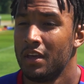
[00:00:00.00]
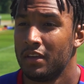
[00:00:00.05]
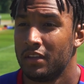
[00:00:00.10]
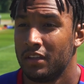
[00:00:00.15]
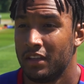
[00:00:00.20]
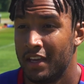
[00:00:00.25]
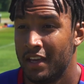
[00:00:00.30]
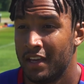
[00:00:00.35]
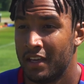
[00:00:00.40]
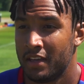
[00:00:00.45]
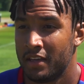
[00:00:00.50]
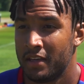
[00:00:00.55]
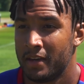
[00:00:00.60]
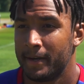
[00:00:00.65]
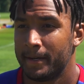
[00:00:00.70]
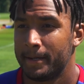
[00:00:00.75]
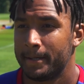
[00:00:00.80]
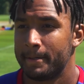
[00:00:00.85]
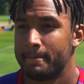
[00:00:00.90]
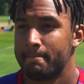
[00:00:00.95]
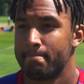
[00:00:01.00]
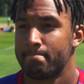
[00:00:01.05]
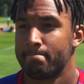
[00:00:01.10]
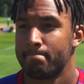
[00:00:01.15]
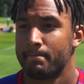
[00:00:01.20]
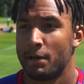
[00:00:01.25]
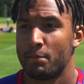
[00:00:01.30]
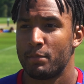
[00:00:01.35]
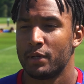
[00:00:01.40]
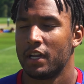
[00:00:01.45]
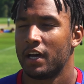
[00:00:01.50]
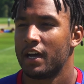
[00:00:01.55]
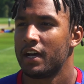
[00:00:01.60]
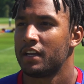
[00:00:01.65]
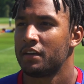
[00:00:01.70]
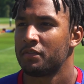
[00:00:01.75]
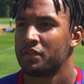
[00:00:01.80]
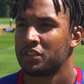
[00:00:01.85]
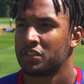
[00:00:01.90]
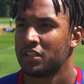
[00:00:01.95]
Yeah, I'd be
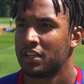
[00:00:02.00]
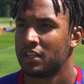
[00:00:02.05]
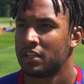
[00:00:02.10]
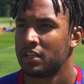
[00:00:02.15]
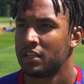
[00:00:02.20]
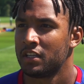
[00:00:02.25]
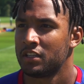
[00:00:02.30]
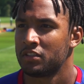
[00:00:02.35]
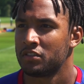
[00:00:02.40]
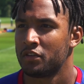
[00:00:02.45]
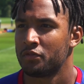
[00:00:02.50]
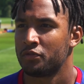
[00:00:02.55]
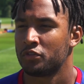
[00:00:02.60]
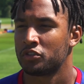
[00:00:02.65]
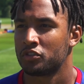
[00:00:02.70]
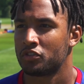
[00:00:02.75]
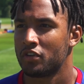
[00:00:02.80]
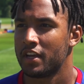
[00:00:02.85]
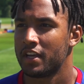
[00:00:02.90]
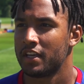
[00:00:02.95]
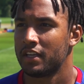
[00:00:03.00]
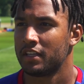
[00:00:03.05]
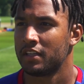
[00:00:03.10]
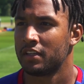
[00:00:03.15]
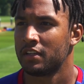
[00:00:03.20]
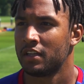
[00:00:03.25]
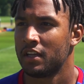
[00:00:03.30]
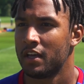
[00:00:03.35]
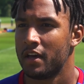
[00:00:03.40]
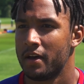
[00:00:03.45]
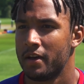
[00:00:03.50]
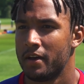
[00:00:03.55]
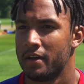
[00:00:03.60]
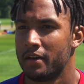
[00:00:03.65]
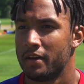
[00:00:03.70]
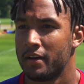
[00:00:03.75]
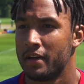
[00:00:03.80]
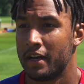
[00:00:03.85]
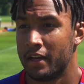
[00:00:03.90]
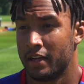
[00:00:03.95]
lying if I said it's not frustrating,
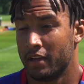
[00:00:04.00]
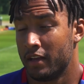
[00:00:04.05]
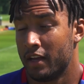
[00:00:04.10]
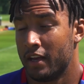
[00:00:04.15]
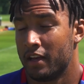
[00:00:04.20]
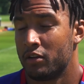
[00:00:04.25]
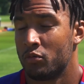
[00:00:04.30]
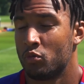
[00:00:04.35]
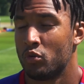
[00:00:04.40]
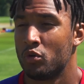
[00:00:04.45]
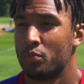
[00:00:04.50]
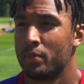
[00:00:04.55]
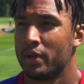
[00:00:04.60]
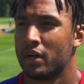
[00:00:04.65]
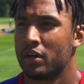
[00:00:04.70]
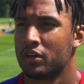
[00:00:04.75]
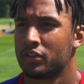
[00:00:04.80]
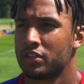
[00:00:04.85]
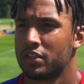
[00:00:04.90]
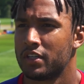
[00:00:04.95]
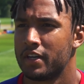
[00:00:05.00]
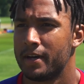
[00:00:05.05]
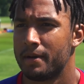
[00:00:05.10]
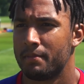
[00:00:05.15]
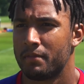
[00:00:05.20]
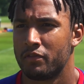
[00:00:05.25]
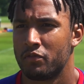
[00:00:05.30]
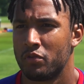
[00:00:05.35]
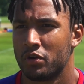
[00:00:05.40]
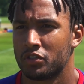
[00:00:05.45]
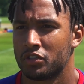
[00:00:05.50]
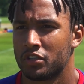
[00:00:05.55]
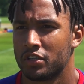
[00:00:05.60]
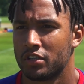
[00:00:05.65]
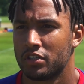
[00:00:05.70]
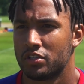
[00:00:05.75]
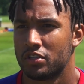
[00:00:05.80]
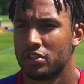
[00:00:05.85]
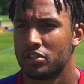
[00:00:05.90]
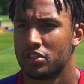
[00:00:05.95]
and it will be odd. I've watched
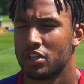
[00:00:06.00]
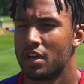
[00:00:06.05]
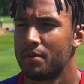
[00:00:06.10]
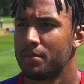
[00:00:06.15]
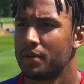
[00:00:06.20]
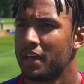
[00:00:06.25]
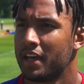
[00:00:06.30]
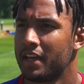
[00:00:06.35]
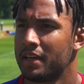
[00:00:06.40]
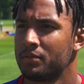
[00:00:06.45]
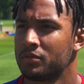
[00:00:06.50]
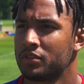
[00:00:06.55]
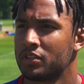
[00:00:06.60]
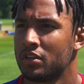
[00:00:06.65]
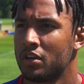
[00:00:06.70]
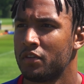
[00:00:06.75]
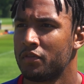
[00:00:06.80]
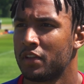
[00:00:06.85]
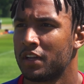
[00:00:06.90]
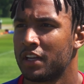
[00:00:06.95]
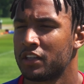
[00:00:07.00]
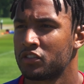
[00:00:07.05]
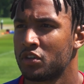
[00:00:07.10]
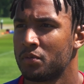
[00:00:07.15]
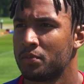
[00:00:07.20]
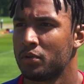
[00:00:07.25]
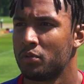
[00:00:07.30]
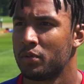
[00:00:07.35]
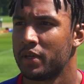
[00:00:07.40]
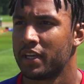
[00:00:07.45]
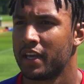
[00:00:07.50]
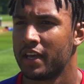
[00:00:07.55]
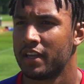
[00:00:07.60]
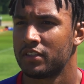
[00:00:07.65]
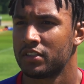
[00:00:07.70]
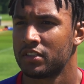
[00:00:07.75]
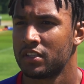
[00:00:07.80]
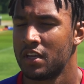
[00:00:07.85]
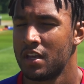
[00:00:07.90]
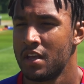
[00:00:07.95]
the German games over the last couple of
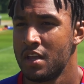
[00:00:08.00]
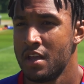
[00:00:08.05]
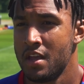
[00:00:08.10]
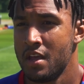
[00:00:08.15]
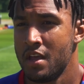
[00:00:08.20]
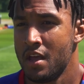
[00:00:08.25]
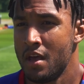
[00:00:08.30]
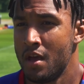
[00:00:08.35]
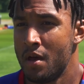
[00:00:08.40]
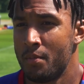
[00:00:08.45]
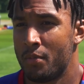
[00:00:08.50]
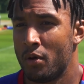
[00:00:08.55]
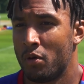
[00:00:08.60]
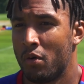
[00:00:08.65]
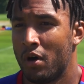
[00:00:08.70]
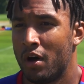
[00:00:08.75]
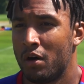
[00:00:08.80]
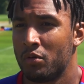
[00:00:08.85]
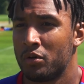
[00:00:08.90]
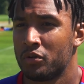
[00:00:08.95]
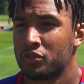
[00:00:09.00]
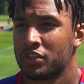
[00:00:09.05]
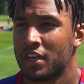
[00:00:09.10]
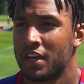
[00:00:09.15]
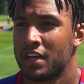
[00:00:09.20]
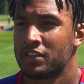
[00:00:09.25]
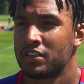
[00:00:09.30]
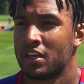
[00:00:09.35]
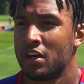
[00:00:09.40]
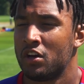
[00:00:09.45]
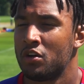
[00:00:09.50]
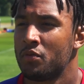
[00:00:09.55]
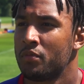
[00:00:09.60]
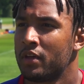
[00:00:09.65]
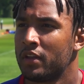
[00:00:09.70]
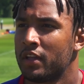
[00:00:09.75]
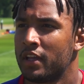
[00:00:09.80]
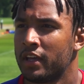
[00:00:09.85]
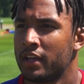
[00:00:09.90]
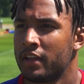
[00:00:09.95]
weekends, but what I will say is I hope
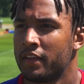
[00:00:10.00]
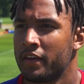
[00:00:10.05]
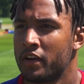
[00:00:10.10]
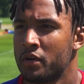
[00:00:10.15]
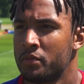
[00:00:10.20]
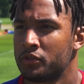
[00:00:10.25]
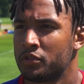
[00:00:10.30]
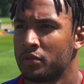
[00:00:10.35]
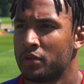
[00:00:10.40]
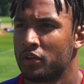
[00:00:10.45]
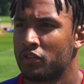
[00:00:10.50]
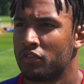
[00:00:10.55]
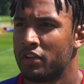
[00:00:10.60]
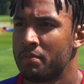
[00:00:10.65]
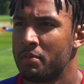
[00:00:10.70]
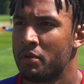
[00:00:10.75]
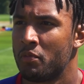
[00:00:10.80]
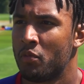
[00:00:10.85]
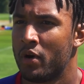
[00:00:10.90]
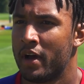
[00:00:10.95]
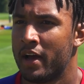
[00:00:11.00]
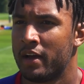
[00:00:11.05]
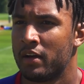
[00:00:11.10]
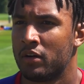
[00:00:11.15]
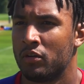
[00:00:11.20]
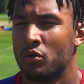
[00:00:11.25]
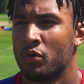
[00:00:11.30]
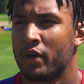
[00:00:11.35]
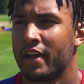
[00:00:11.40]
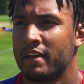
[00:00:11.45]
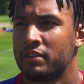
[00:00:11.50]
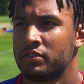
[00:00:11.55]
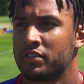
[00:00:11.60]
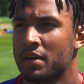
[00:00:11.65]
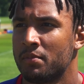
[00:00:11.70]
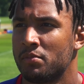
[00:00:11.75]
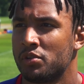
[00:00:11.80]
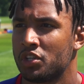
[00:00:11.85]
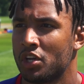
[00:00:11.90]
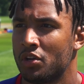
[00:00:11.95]
that they come to an agreement where all games
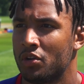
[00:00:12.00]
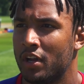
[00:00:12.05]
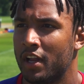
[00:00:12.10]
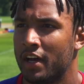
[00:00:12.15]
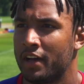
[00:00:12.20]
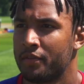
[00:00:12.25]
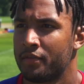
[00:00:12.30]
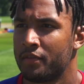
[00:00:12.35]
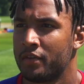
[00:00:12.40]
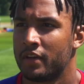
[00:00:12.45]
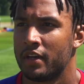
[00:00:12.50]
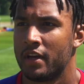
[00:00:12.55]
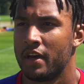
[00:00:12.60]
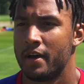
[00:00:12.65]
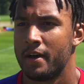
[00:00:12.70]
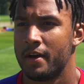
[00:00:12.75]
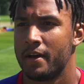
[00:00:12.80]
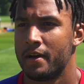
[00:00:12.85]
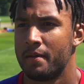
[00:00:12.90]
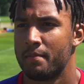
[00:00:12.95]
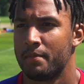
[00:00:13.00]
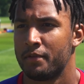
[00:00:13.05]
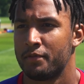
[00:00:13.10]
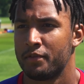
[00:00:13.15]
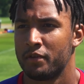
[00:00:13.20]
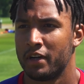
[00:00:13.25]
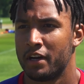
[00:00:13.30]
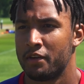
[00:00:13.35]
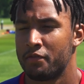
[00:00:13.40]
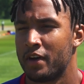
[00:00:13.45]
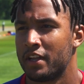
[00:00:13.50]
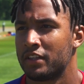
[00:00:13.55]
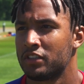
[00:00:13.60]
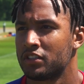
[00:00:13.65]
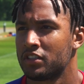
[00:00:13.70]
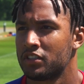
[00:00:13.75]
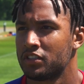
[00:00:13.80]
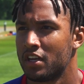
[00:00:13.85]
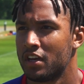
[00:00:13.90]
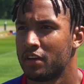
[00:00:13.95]
can be shown live. I feel like fans
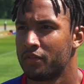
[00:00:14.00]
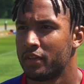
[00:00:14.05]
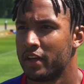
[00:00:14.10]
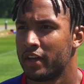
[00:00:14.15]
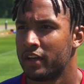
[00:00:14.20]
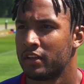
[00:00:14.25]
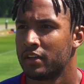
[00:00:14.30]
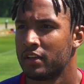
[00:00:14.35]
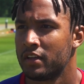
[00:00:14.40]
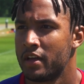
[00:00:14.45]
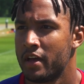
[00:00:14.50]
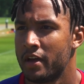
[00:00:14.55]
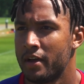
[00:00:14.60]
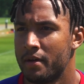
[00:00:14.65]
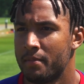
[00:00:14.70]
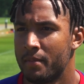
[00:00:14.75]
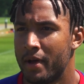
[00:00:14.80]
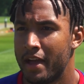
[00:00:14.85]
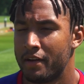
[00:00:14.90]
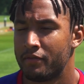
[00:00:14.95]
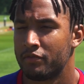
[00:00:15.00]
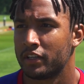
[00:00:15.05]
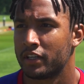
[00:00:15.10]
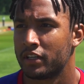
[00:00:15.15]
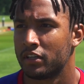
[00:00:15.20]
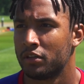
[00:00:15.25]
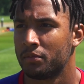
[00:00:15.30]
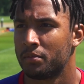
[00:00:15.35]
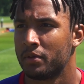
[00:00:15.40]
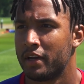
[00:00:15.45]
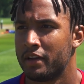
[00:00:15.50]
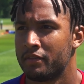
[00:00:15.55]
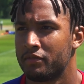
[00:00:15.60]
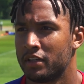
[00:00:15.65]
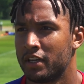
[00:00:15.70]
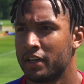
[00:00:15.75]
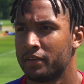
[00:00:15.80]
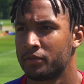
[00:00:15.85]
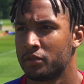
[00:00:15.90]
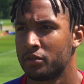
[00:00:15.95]
deserve that, at every club, at
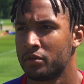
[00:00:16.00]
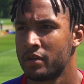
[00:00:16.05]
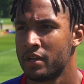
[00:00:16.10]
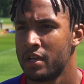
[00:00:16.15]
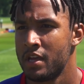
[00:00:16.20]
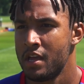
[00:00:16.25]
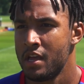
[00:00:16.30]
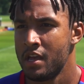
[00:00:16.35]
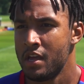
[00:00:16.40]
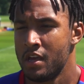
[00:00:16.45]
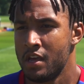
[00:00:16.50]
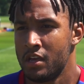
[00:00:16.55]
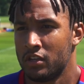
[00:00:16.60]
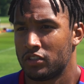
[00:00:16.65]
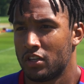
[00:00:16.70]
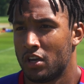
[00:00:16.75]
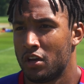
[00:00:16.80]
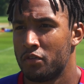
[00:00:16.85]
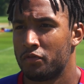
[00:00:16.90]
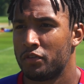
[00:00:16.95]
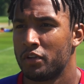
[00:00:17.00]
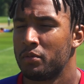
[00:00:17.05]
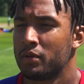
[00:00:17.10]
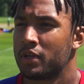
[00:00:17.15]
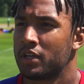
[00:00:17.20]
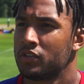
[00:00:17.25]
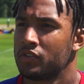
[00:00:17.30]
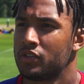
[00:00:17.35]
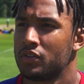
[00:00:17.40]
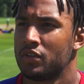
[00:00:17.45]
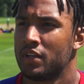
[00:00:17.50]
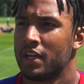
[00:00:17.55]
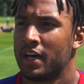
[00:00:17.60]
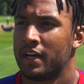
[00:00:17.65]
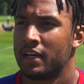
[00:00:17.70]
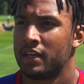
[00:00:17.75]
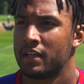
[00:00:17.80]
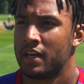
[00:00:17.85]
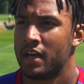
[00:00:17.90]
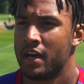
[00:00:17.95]
every level. So hopefully we can do
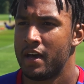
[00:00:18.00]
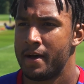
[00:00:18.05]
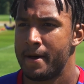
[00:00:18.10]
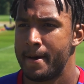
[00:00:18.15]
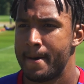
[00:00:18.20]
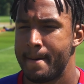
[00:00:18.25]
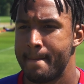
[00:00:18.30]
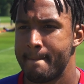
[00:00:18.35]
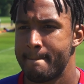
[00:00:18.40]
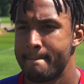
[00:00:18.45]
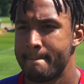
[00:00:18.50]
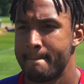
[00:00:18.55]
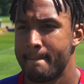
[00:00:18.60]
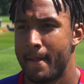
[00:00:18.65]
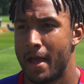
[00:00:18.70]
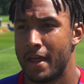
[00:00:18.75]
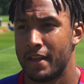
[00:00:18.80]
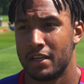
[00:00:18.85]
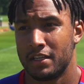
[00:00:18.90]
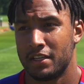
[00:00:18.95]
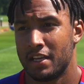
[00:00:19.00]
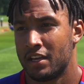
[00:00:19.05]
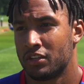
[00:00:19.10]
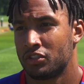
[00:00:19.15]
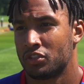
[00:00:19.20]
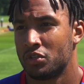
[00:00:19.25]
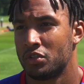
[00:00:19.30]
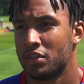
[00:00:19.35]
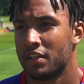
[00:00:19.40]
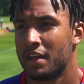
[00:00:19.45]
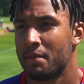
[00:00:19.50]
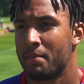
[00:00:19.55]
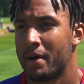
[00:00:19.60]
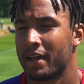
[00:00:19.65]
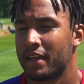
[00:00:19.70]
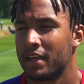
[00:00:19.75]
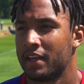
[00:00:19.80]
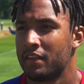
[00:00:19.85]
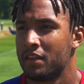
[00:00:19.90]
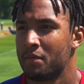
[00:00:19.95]
that, and then, yeah, sooner they're
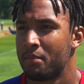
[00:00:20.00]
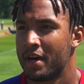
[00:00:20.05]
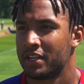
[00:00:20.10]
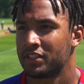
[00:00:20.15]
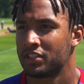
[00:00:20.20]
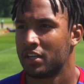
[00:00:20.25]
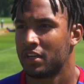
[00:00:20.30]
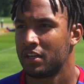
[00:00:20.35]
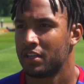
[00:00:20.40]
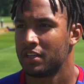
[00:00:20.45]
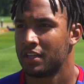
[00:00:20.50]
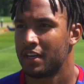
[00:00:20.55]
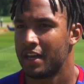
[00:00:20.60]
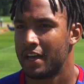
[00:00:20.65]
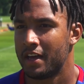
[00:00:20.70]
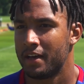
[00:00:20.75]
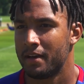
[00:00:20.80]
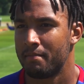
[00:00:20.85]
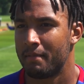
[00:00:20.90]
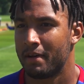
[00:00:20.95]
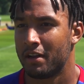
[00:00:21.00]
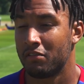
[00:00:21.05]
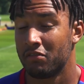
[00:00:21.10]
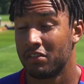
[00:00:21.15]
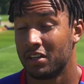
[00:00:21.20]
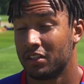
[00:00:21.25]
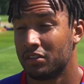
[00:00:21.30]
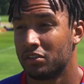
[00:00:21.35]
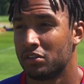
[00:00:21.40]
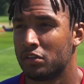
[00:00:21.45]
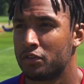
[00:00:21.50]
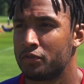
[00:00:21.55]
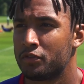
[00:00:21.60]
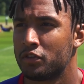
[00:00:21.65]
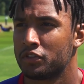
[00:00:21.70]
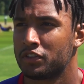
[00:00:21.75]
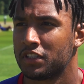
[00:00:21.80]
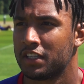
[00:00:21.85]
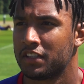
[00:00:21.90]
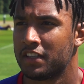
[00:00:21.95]
back in, the better. And I really do look
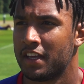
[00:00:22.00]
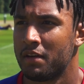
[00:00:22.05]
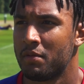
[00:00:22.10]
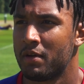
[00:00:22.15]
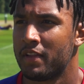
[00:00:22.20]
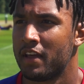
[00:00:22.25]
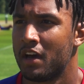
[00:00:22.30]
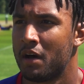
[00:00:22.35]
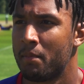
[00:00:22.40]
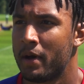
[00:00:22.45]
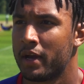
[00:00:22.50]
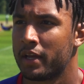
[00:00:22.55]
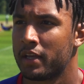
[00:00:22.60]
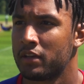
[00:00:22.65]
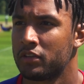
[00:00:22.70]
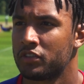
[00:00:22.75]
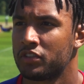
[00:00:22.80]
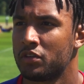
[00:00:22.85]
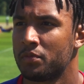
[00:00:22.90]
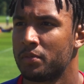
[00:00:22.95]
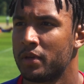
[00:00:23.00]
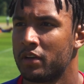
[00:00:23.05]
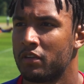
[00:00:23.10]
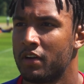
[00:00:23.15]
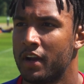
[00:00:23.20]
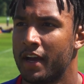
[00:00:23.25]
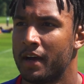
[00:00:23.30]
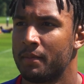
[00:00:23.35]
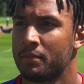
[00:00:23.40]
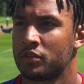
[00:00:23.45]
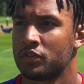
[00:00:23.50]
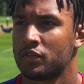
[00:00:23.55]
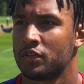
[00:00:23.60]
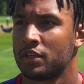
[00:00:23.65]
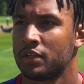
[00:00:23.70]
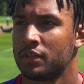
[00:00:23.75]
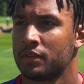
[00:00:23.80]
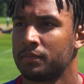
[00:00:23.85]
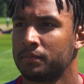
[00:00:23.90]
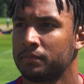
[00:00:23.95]
forward to that day when they are back in, because it'll be a great atmosphere.